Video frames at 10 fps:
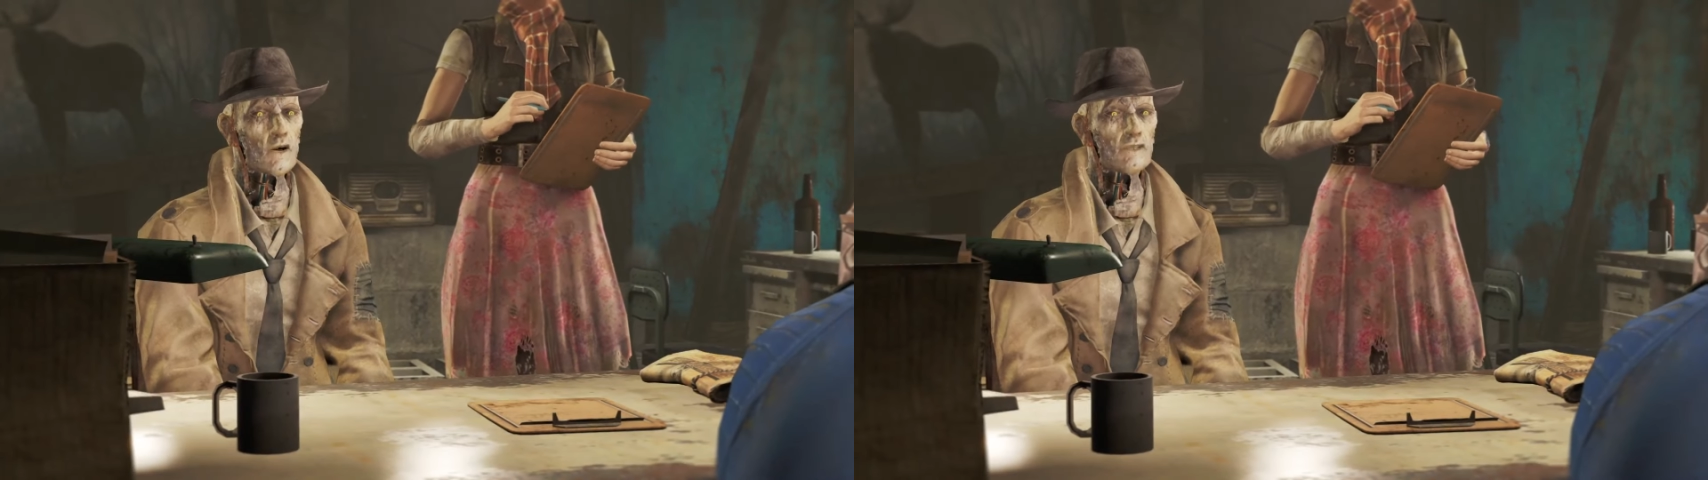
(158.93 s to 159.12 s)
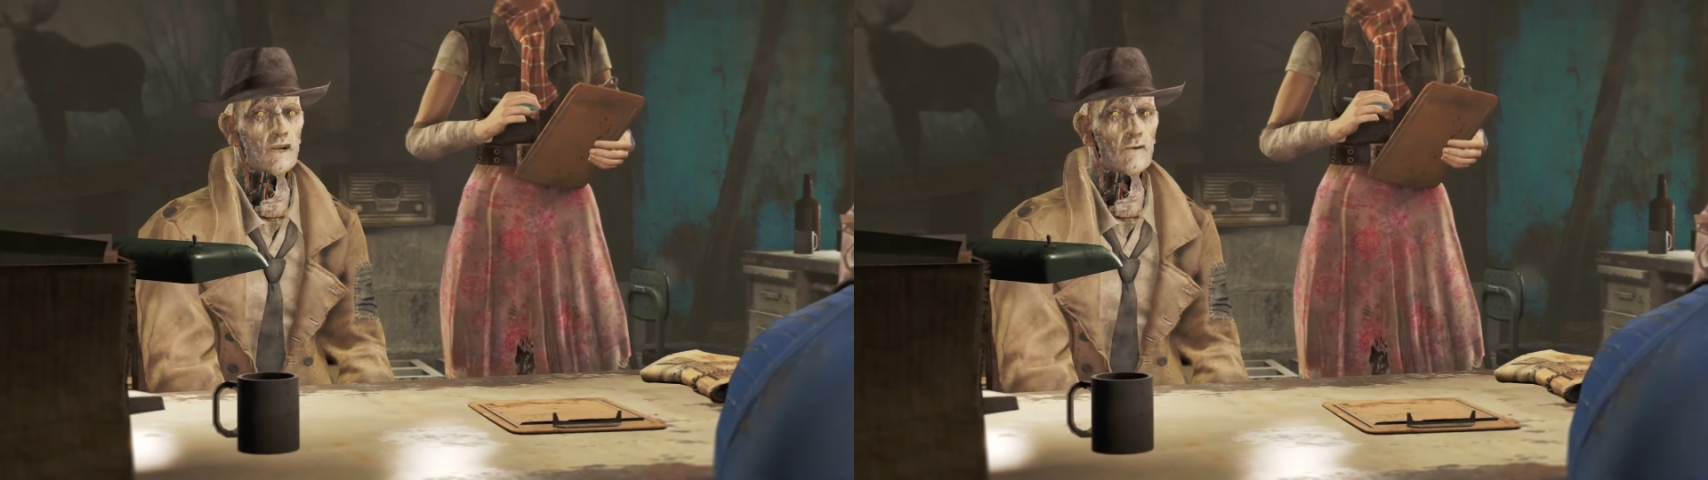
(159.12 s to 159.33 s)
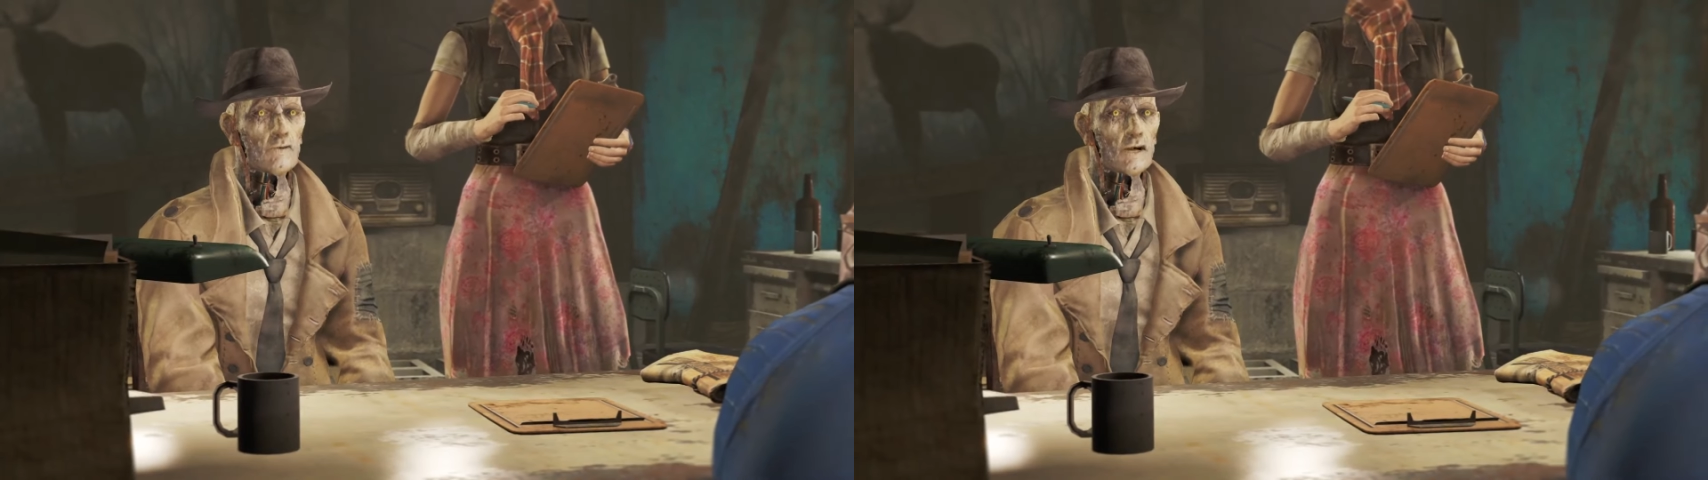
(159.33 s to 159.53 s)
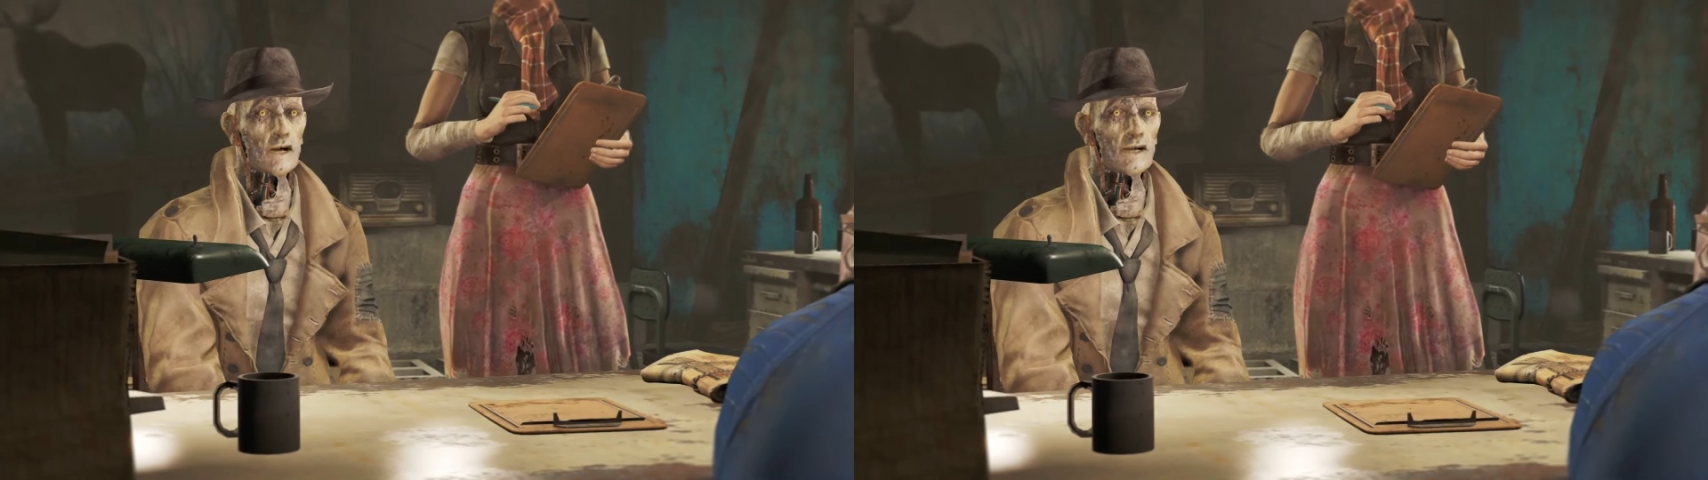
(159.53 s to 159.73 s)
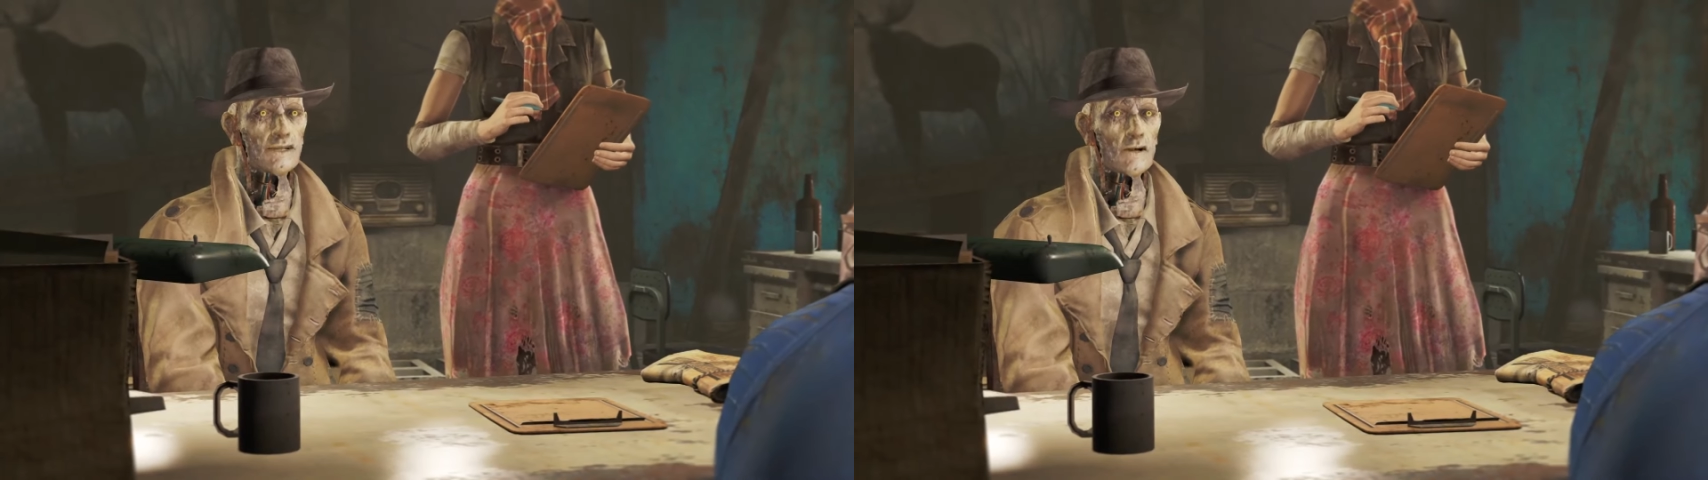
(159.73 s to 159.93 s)
what the
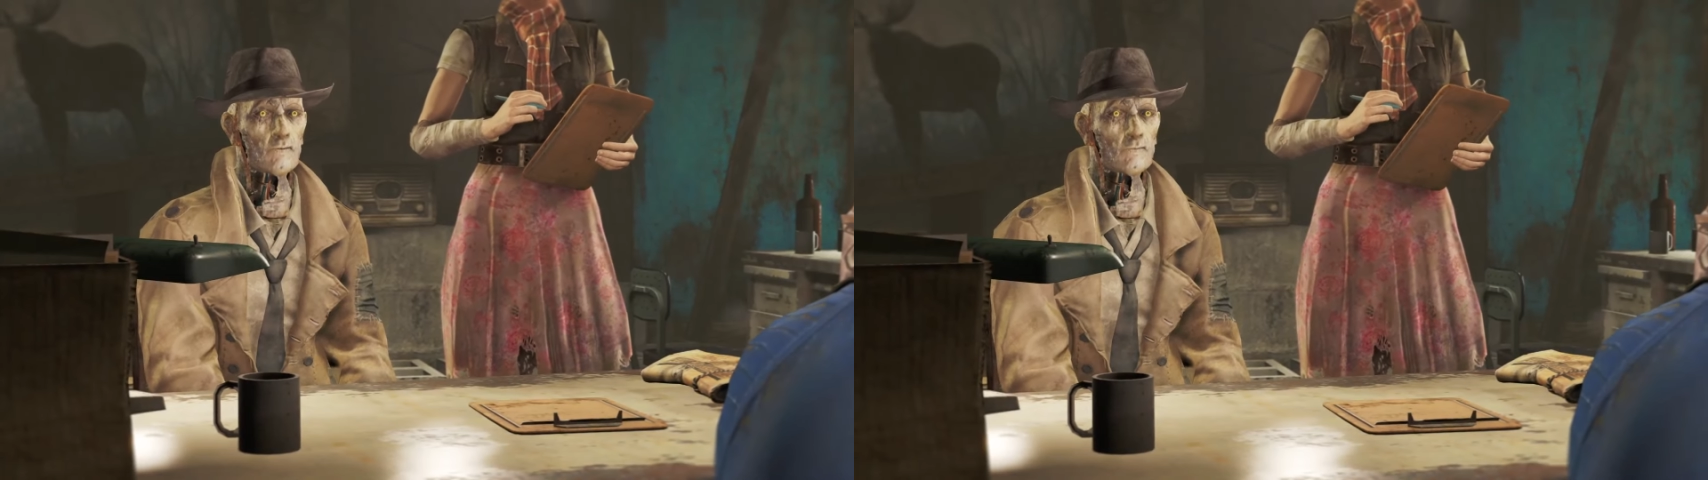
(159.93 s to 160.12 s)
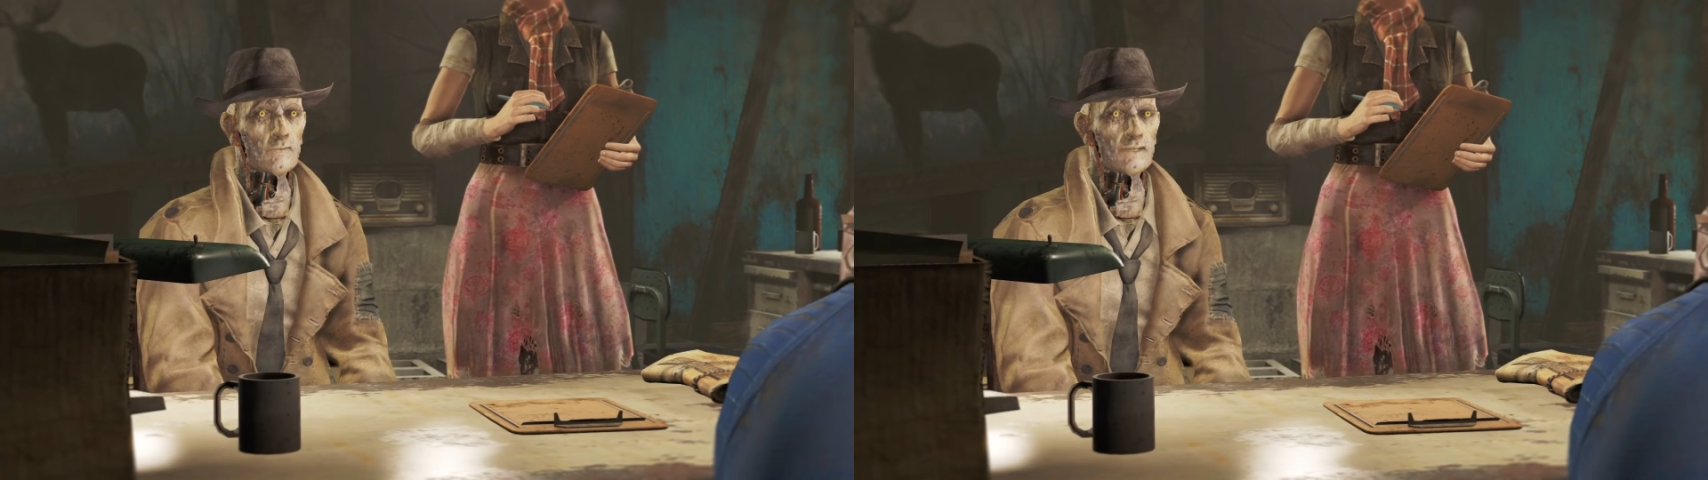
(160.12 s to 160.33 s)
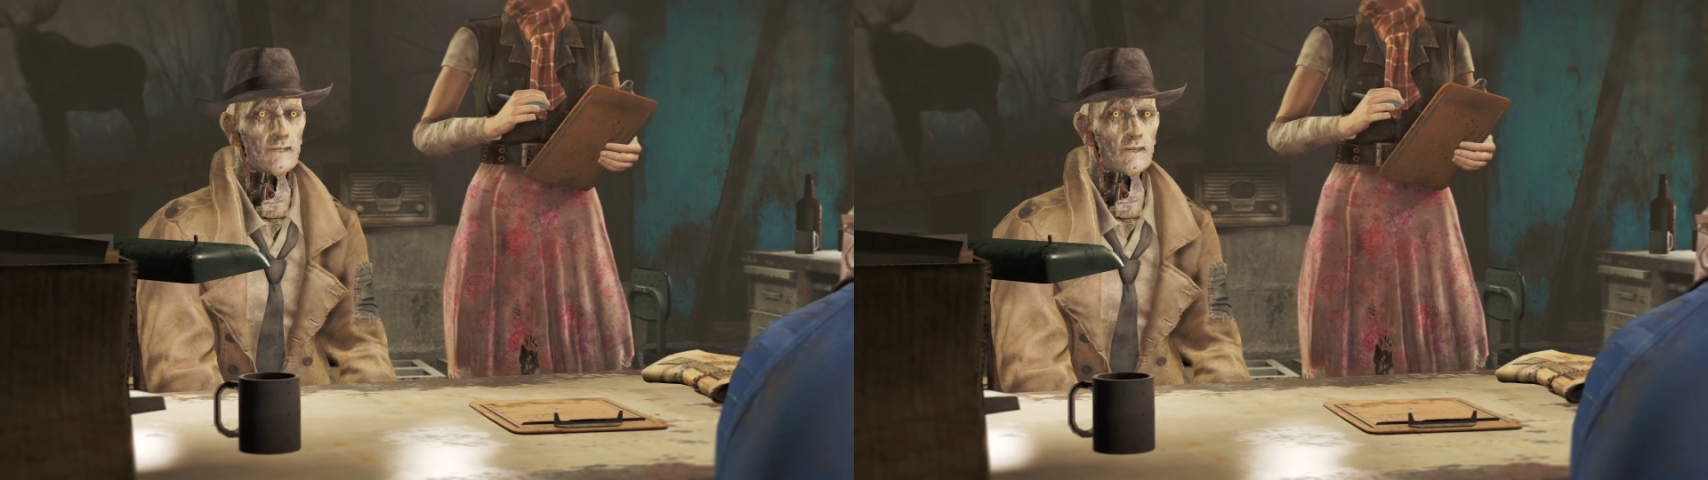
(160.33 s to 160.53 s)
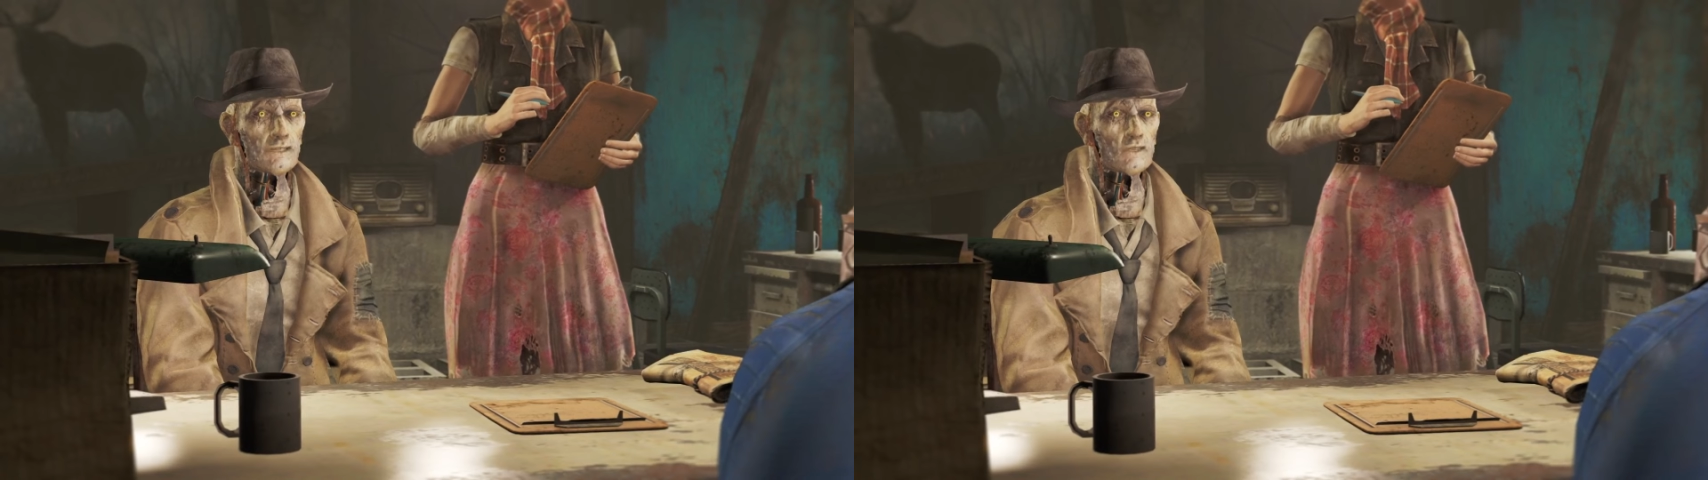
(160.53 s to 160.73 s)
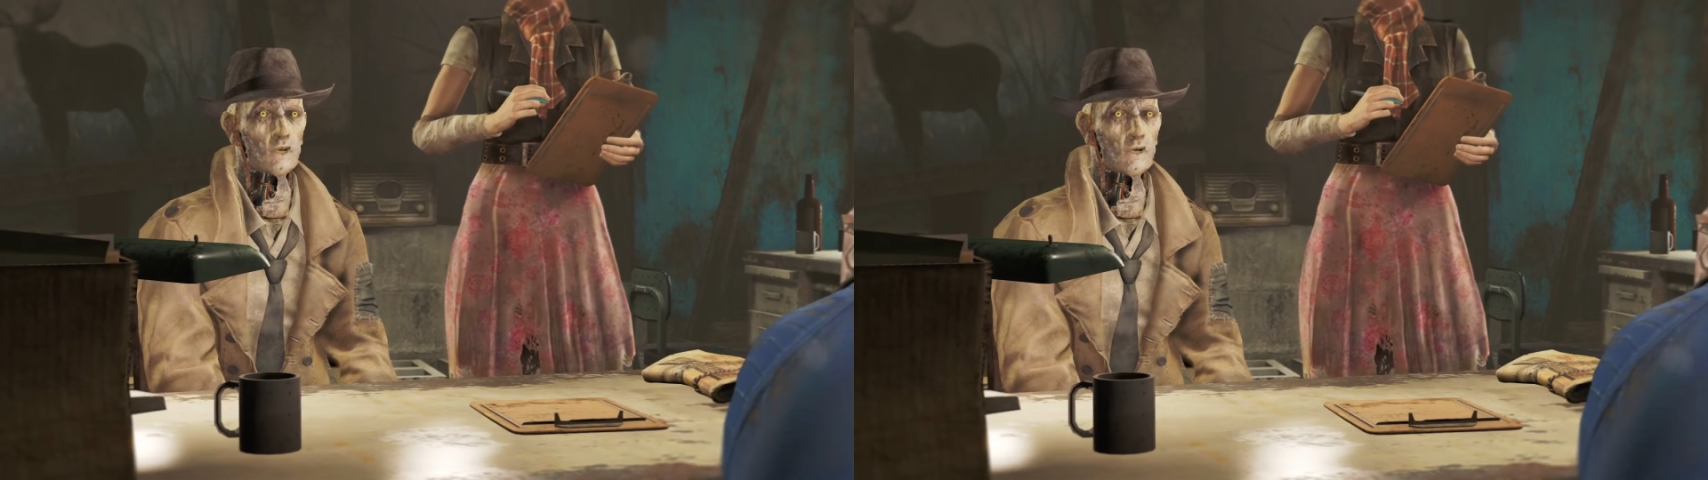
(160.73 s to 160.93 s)
backup
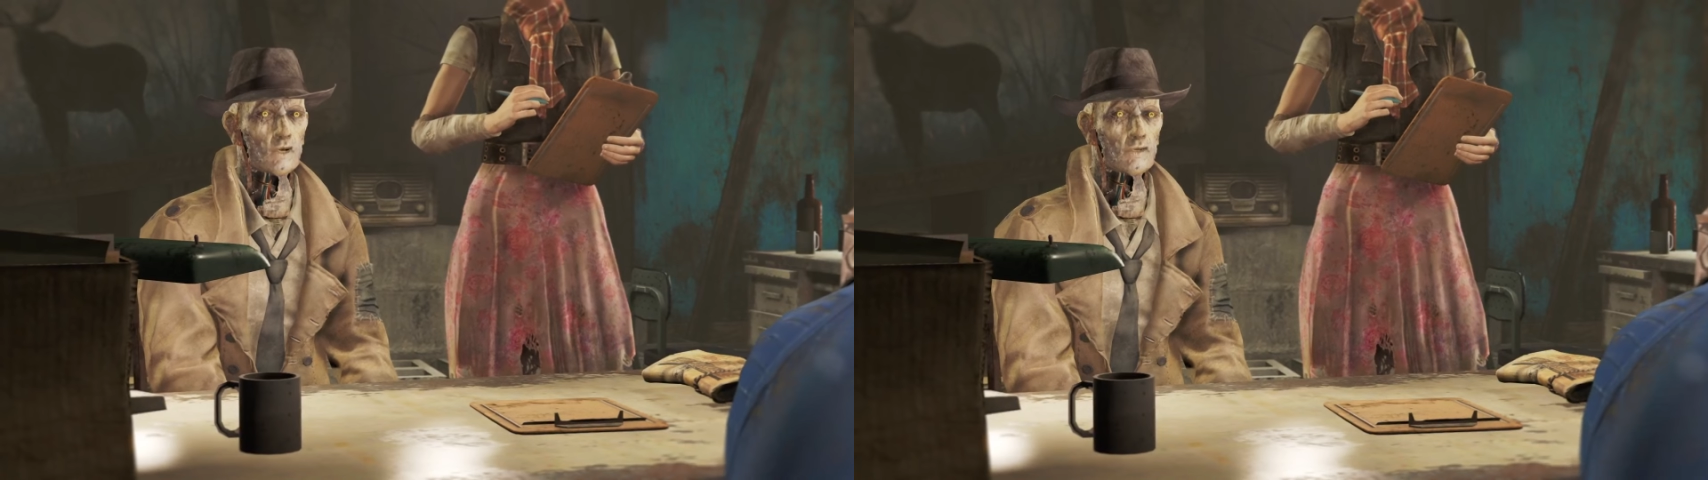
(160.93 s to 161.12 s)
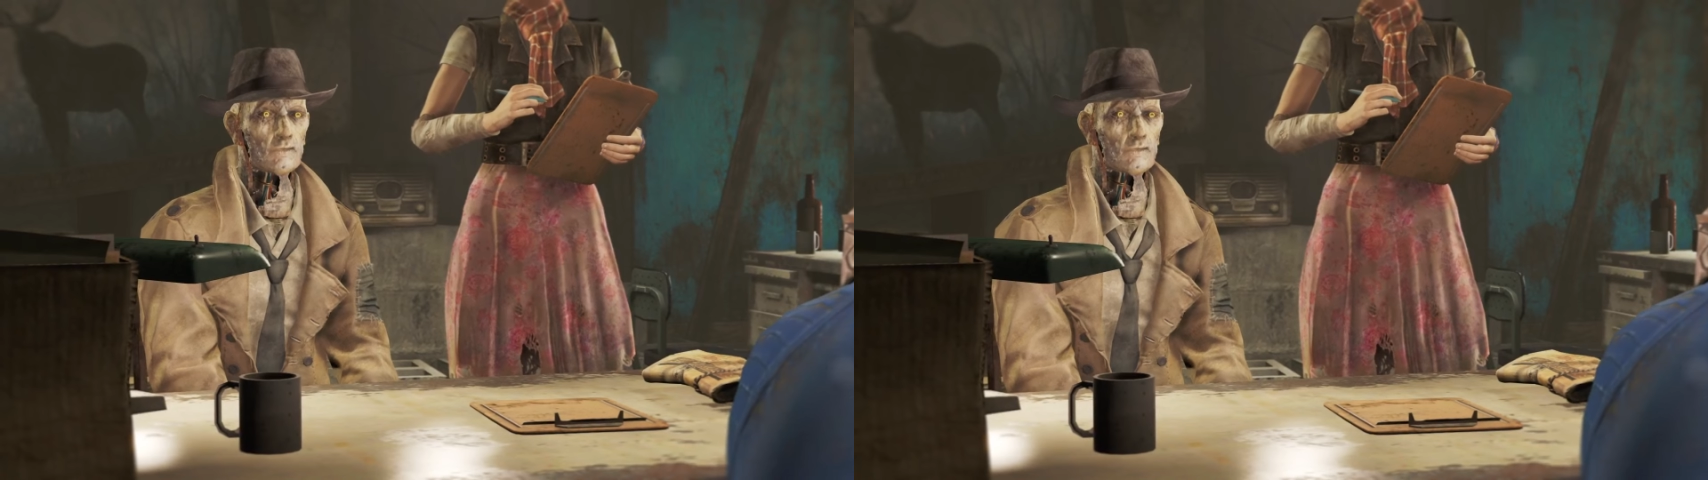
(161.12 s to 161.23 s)
means, though.